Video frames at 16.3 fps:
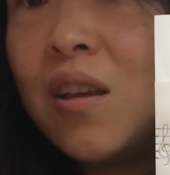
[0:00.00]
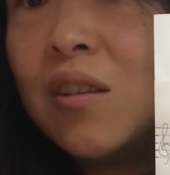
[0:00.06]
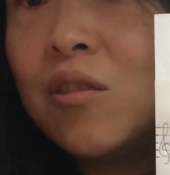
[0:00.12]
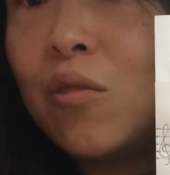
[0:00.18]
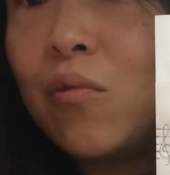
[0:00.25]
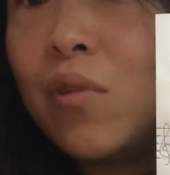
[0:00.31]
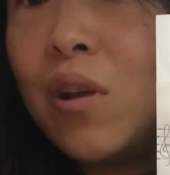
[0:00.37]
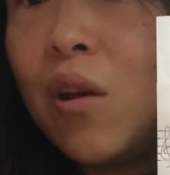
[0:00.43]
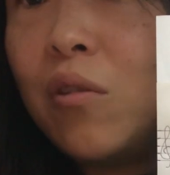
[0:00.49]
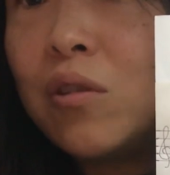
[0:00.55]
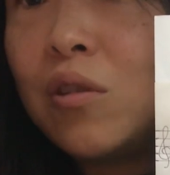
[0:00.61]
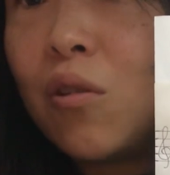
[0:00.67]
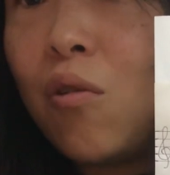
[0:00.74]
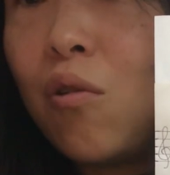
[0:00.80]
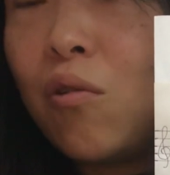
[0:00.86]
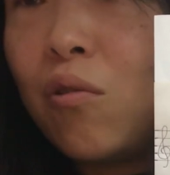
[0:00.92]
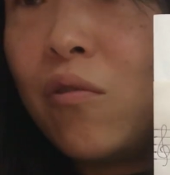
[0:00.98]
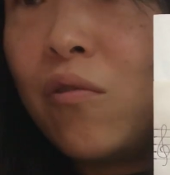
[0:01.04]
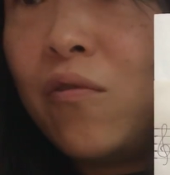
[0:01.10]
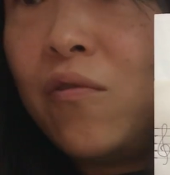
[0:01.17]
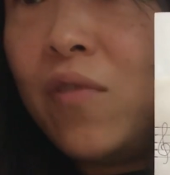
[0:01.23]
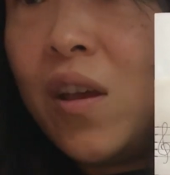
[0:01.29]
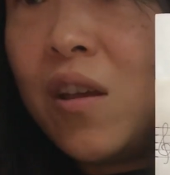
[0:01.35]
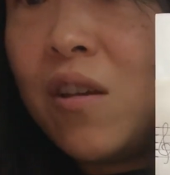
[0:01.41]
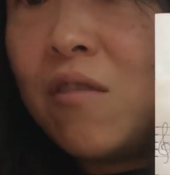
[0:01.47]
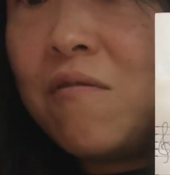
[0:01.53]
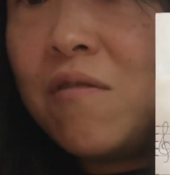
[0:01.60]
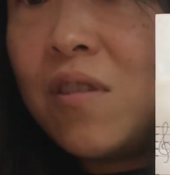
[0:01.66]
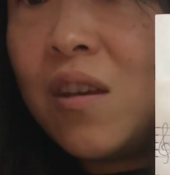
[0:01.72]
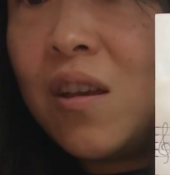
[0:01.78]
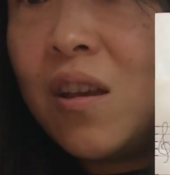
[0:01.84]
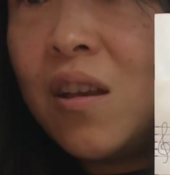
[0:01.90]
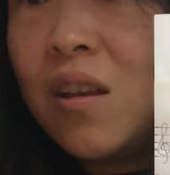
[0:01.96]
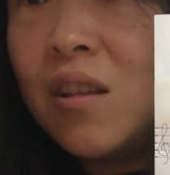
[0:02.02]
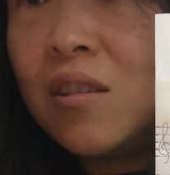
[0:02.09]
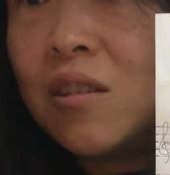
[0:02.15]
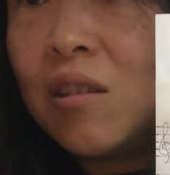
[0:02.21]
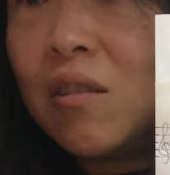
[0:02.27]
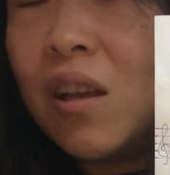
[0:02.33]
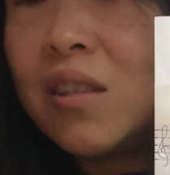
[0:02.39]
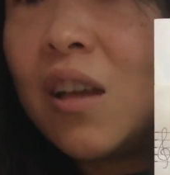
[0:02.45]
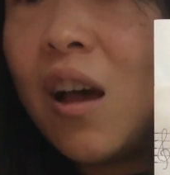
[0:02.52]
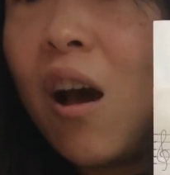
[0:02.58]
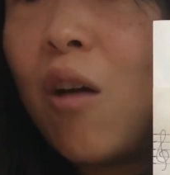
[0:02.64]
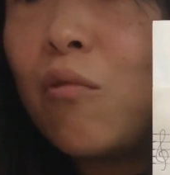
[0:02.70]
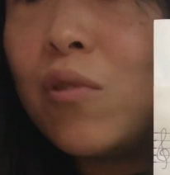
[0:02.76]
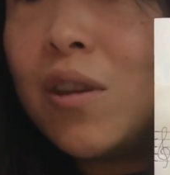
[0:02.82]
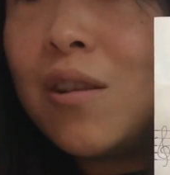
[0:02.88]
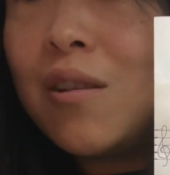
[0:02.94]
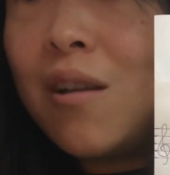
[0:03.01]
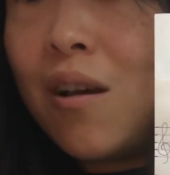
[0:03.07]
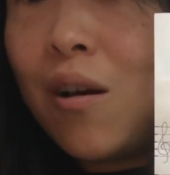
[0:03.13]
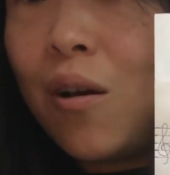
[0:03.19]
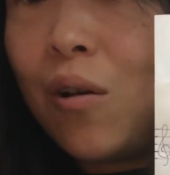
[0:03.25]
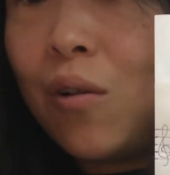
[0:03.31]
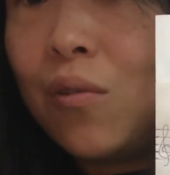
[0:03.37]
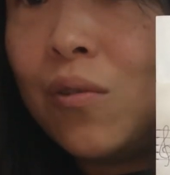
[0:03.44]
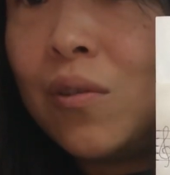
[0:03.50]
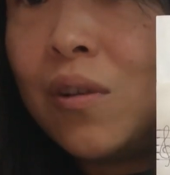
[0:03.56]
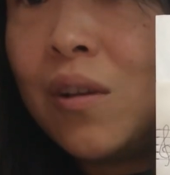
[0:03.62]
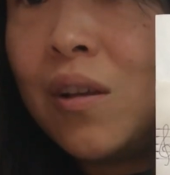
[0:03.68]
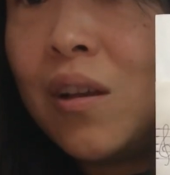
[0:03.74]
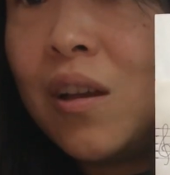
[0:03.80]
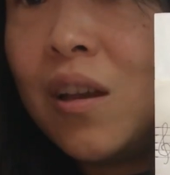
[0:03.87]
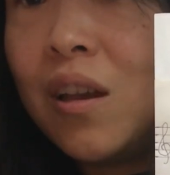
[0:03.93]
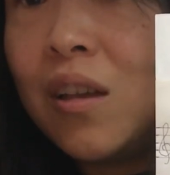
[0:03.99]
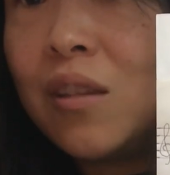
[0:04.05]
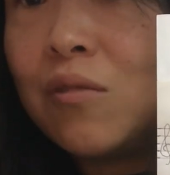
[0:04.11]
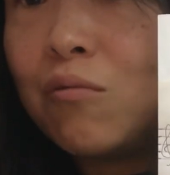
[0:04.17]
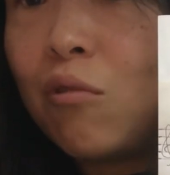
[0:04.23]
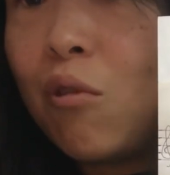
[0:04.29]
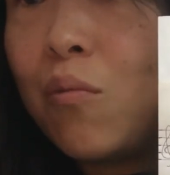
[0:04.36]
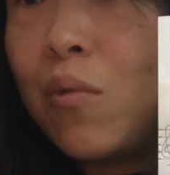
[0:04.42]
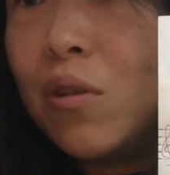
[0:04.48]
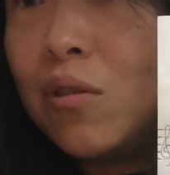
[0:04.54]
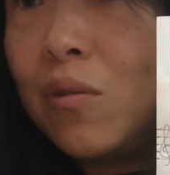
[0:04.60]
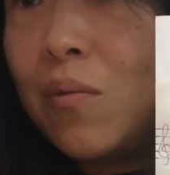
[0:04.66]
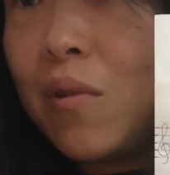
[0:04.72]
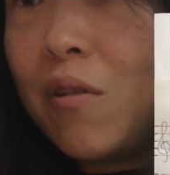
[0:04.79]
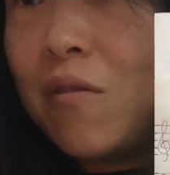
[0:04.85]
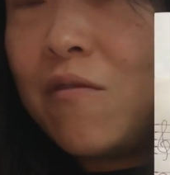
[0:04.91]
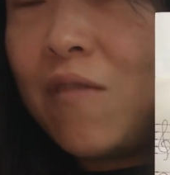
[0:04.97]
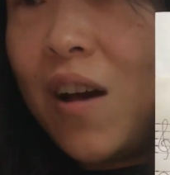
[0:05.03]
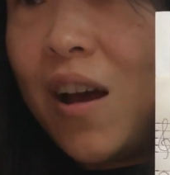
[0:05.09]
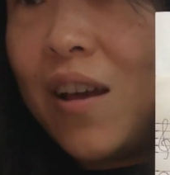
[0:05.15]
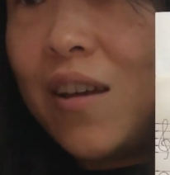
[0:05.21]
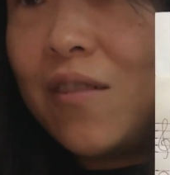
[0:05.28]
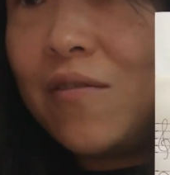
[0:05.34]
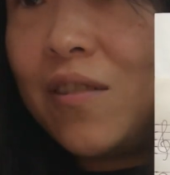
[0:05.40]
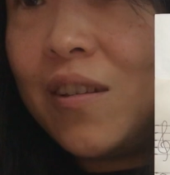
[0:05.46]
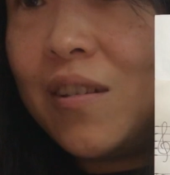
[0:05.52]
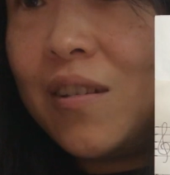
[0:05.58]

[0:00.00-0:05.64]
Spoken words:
so we know it's a chord of fifth, so that's how we know it's Roman numeral 5.